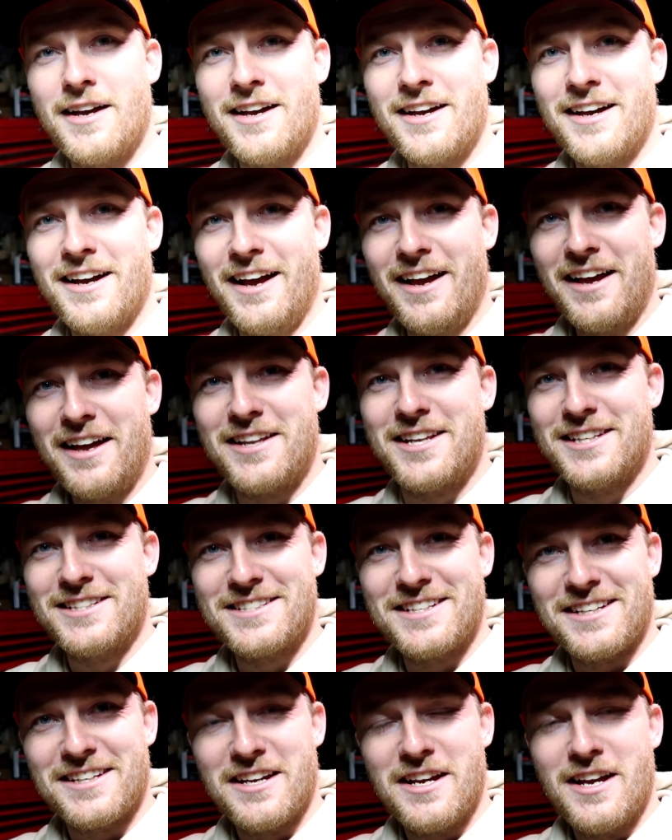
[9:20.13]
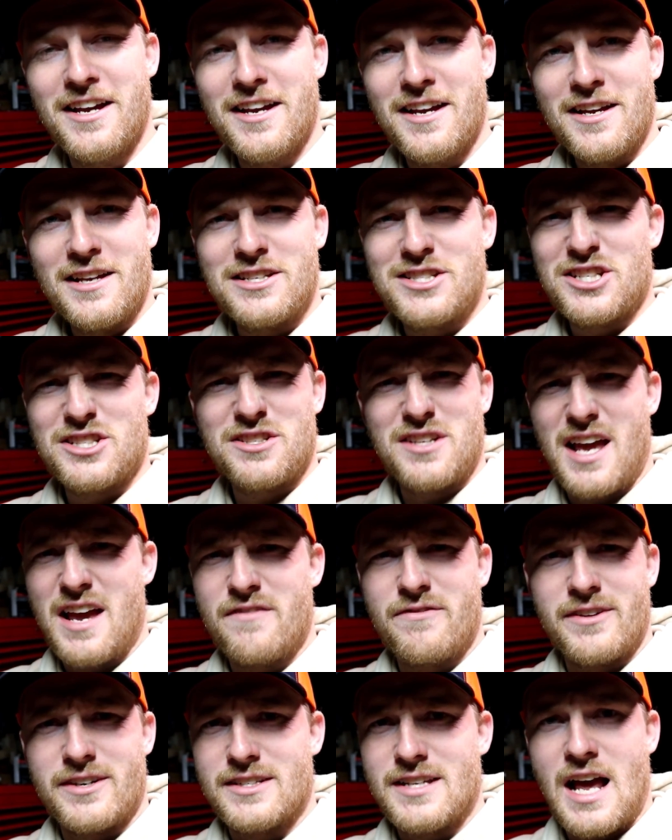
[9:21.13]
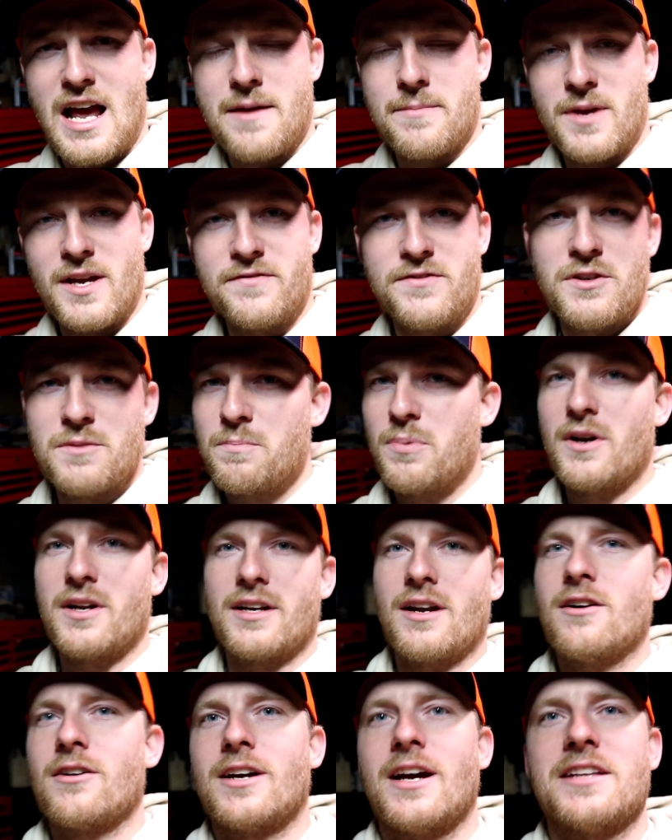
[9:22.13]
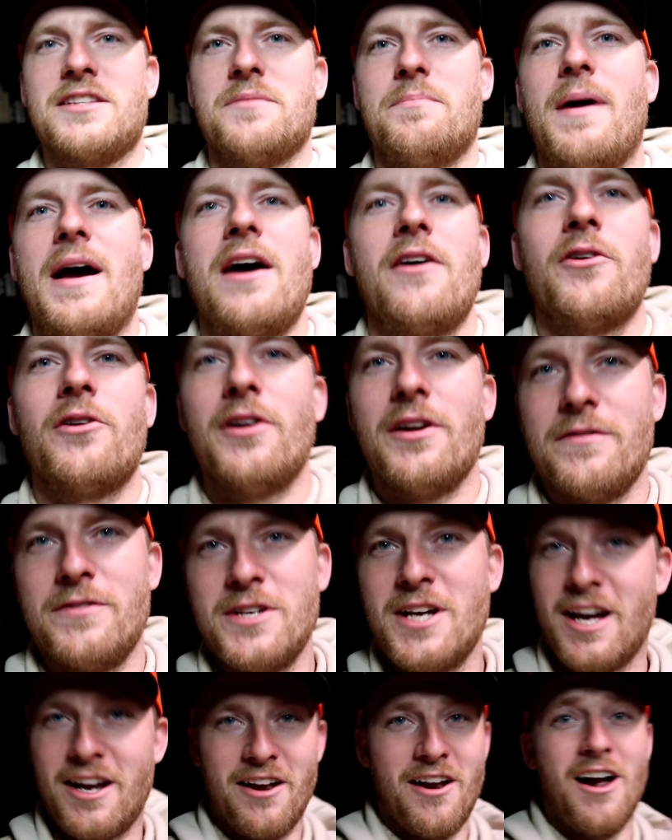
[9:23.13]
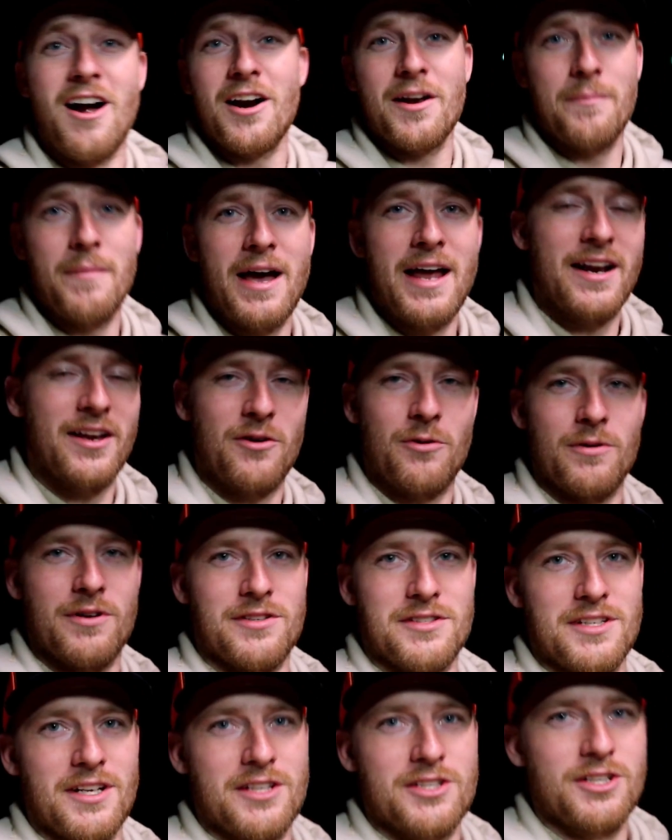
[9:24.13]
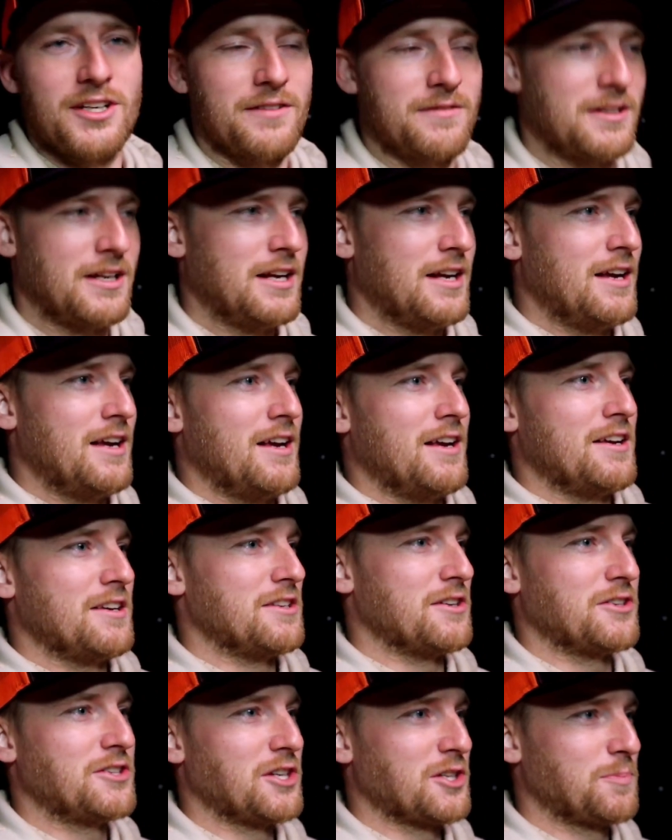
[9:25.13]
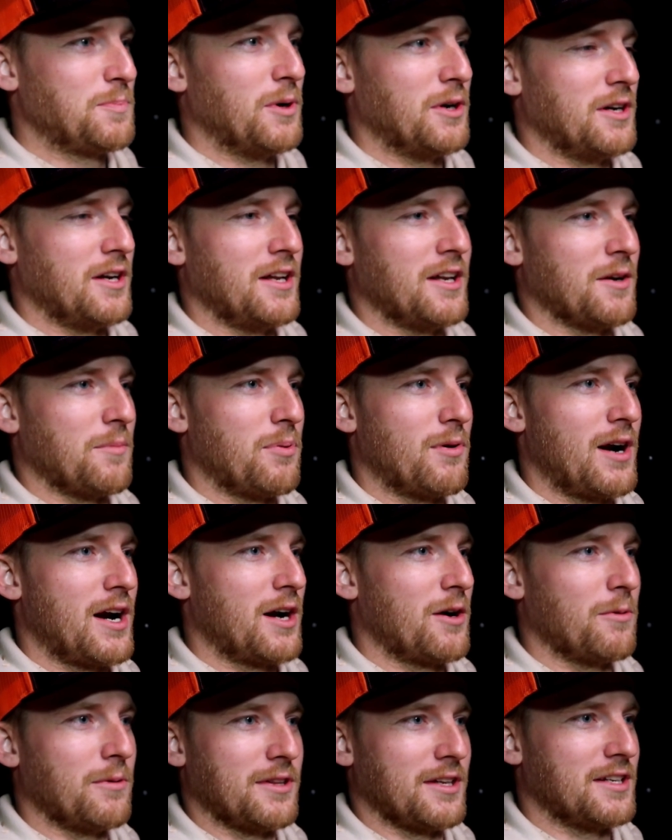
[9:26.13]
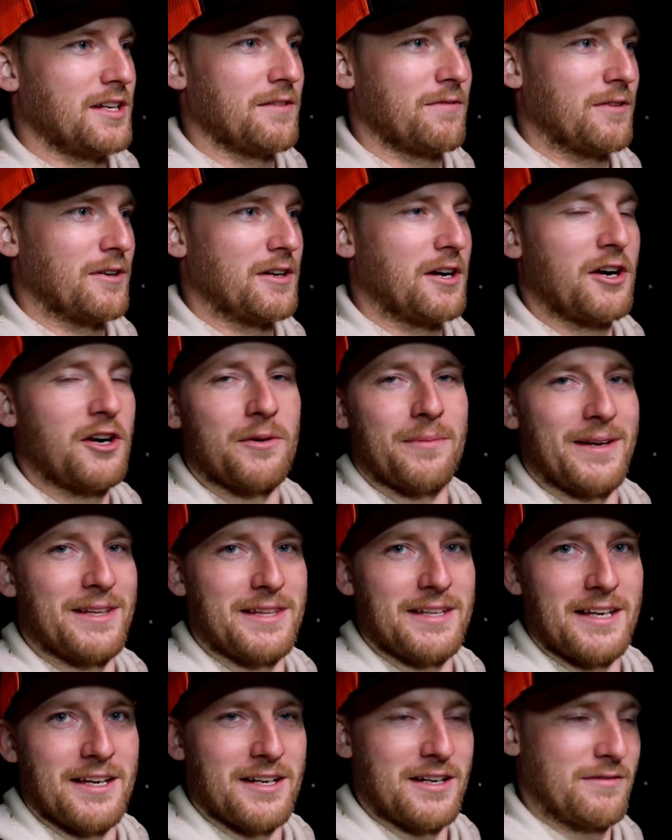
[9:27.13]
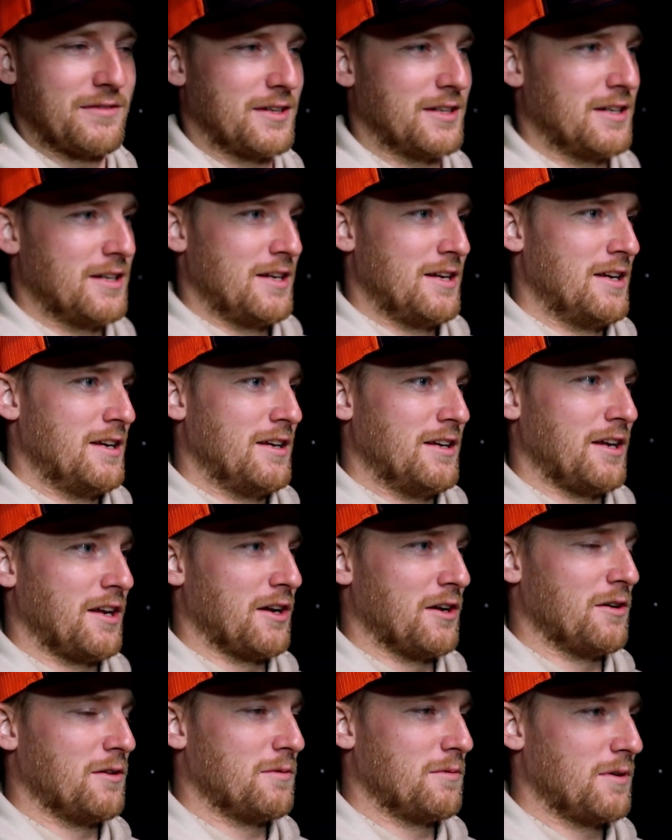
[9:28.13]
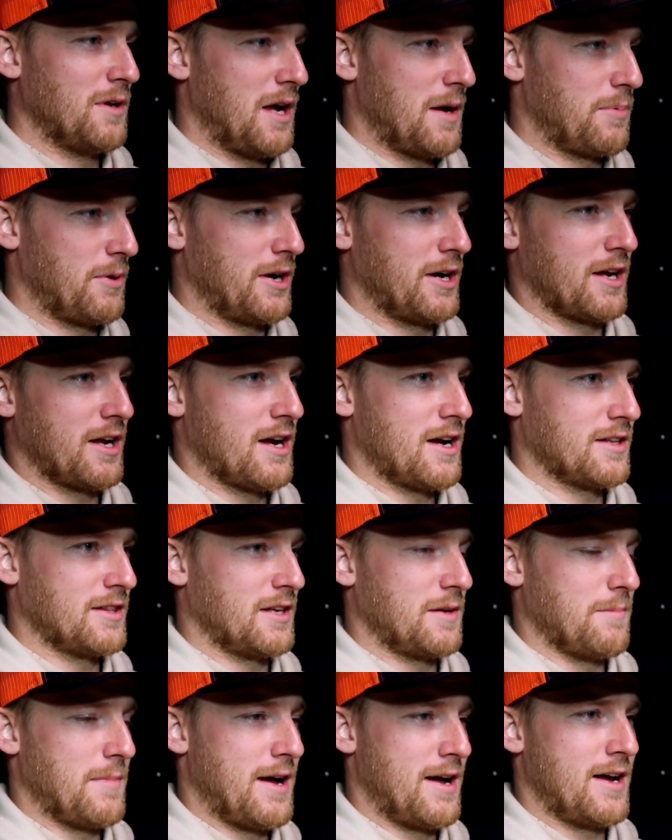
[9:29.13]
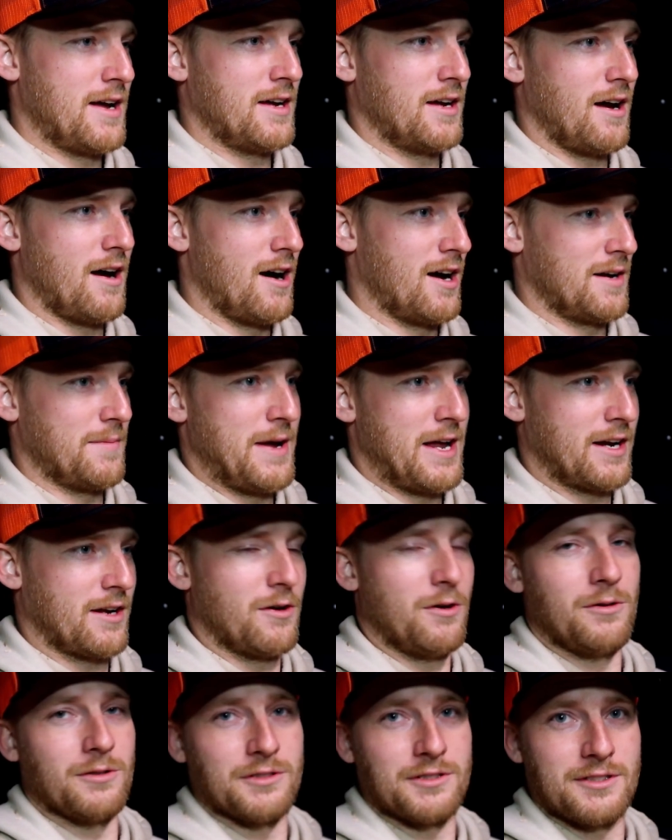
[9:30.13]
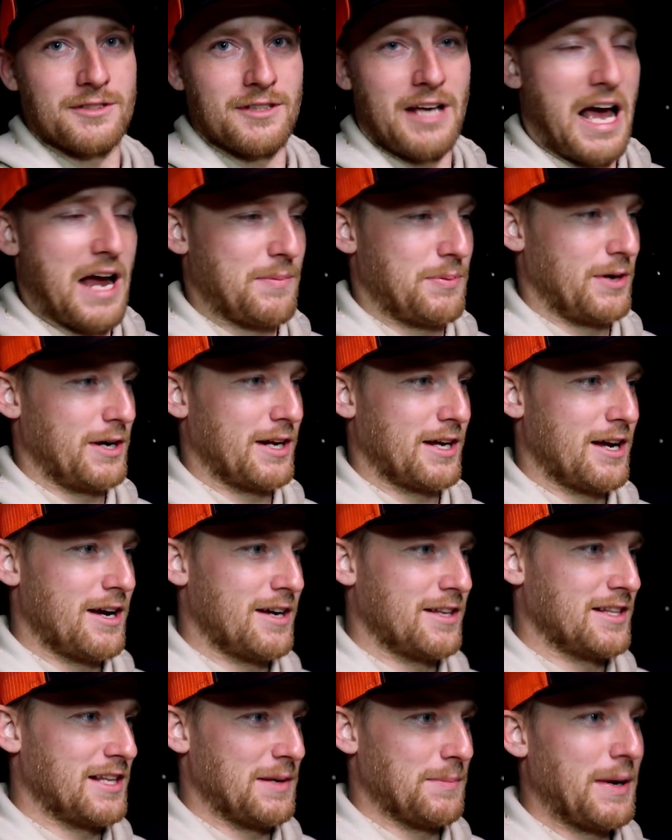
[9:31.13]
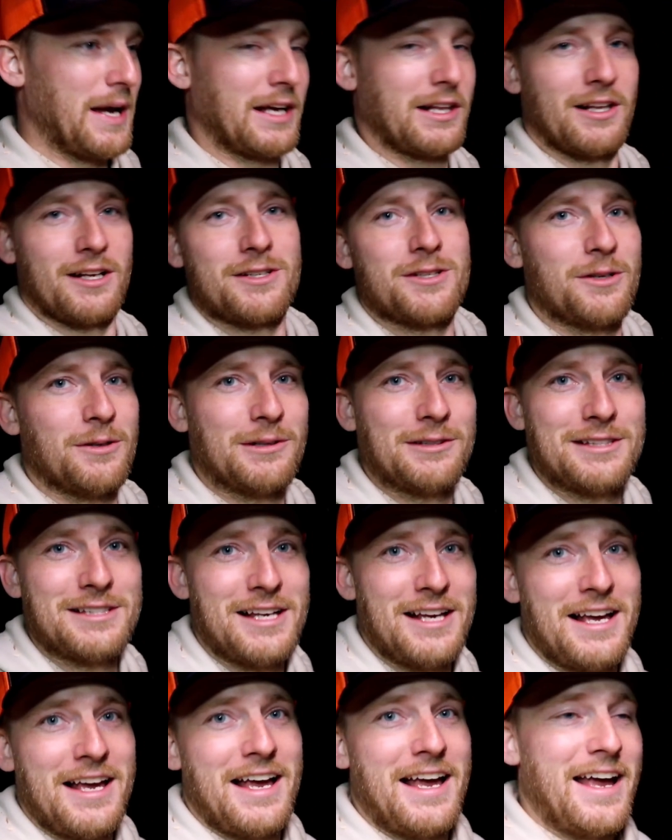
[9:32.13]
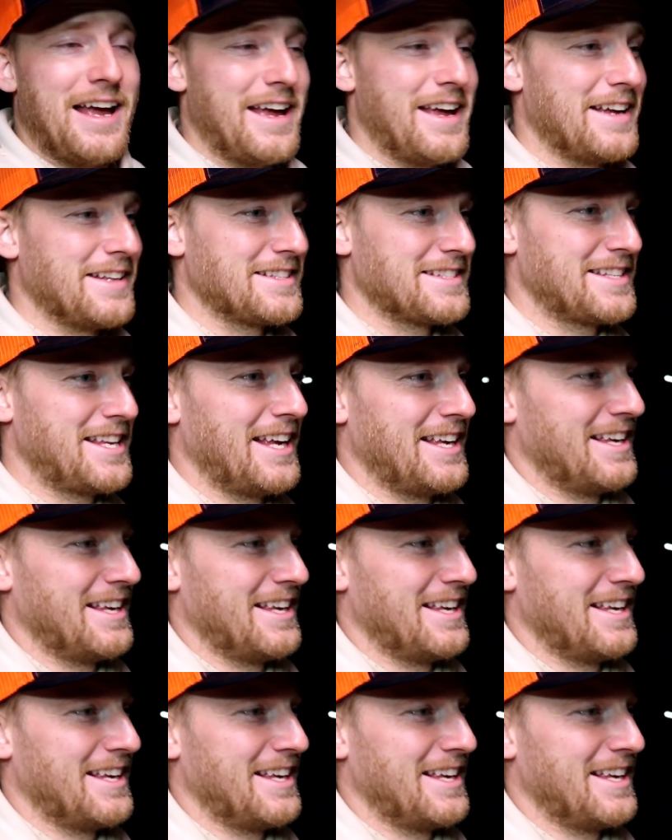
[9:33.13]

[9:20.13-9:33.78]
It's just every time. If you're putting all kinds of power, if you got an automatic or a stick shift, you're just putting in a prayer with a different term at the end of it. You know, I pray to God that my automatic holds. I pray to God that my clutch holds. It's